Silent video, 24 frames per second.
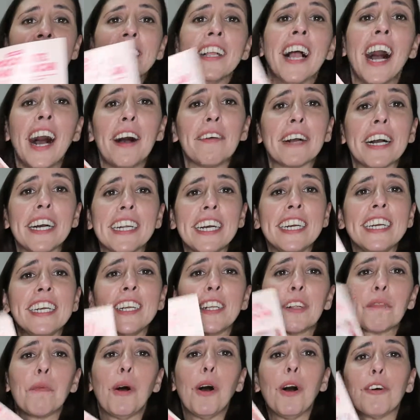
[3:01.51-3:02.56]
I'm gonna
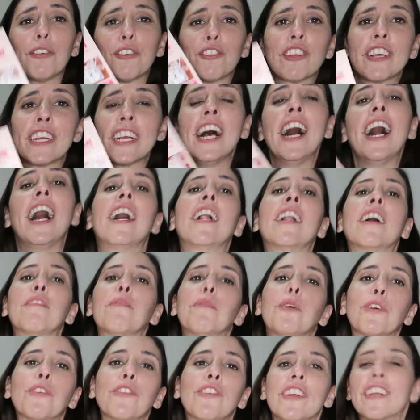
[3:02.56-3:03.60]
eat mochi. I love
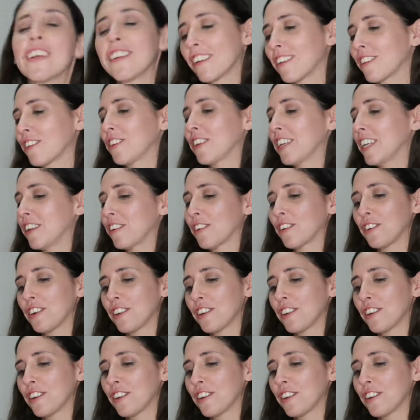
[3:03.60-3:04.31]
mochi. Sorry.